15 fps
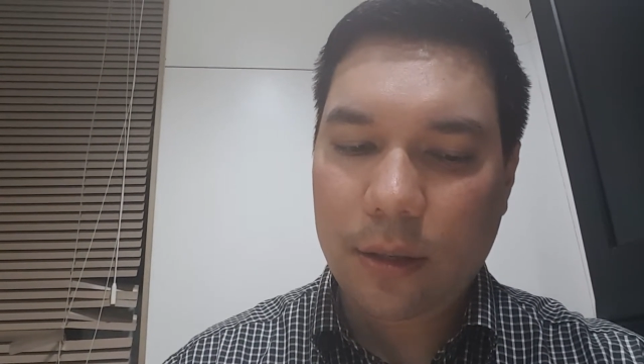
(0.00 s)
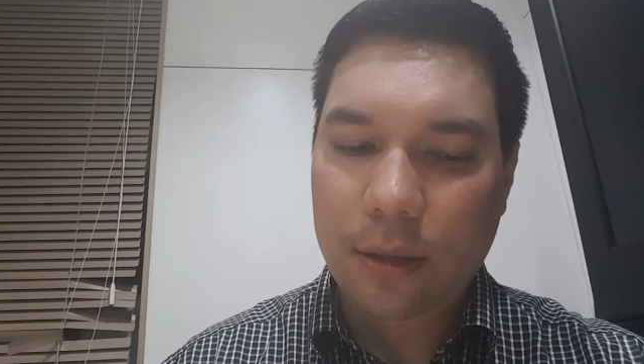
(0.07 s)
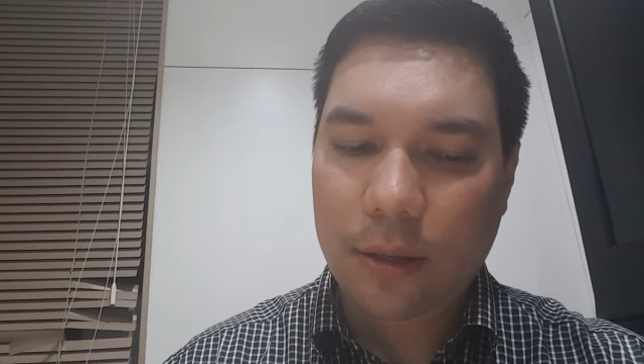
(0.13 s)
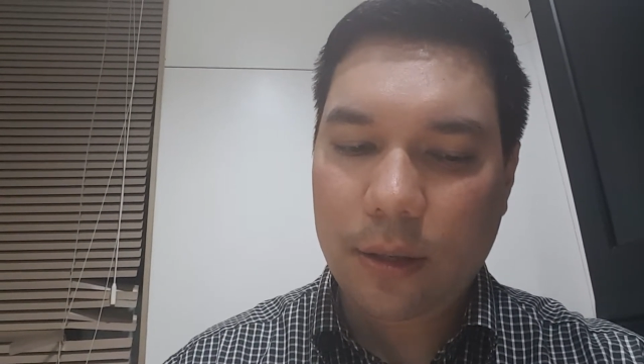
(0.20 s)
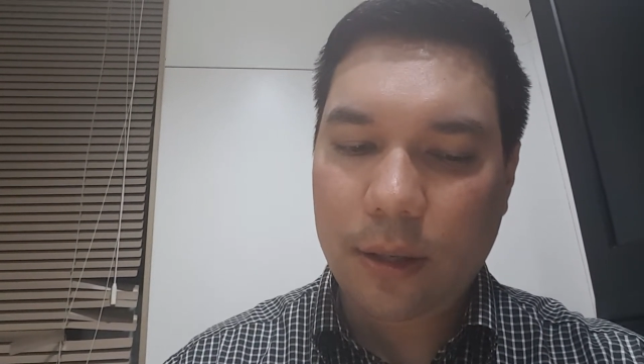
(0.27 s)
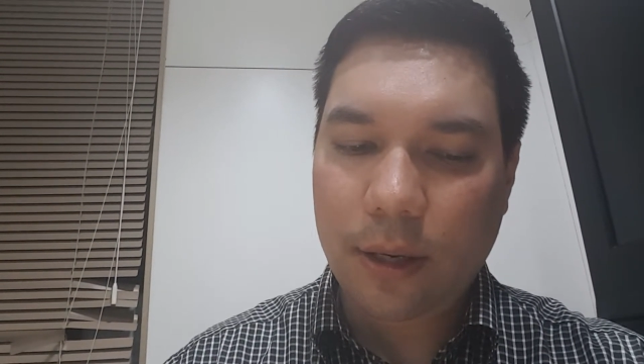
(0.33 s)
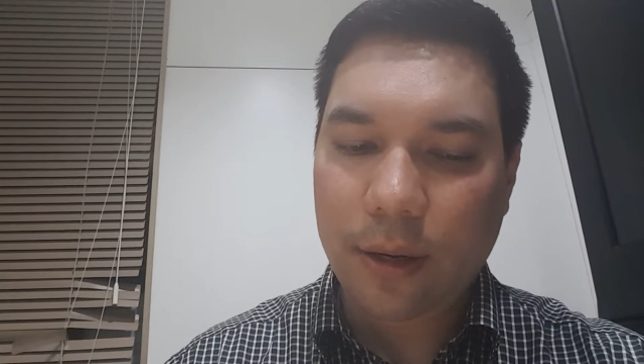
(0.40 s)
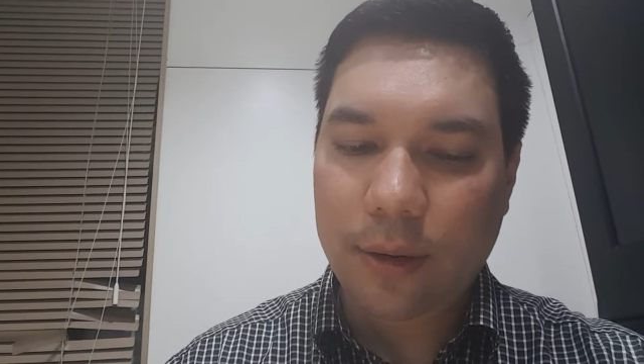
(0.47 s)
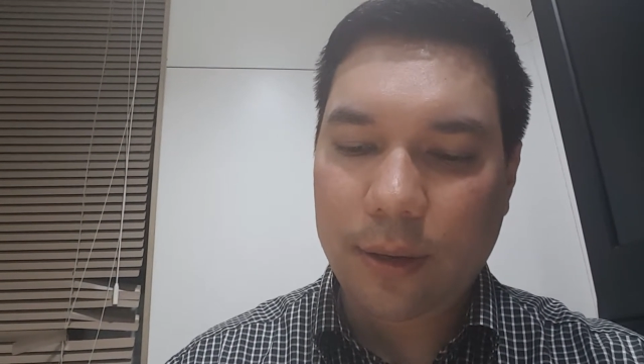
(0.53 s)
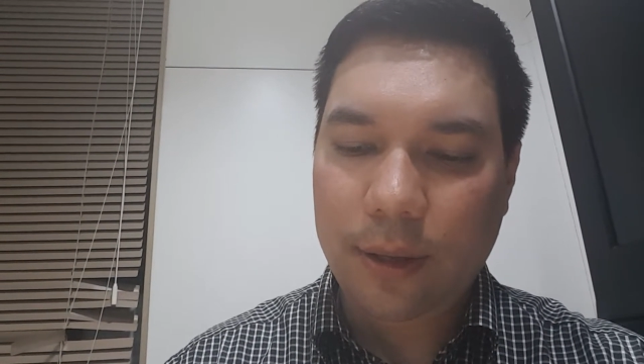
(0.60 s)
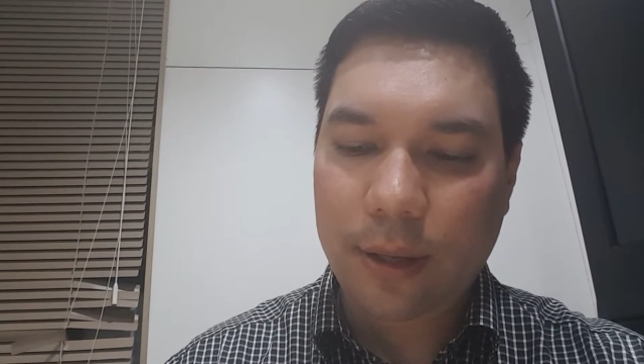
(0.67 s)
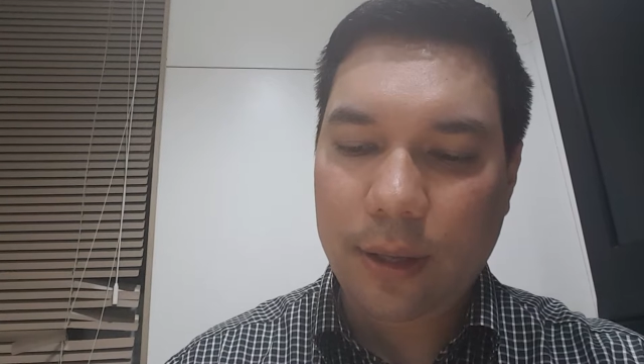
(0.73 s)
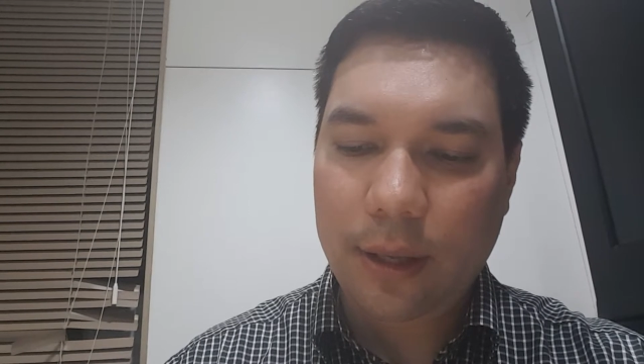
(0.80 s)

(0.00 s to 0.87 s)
know,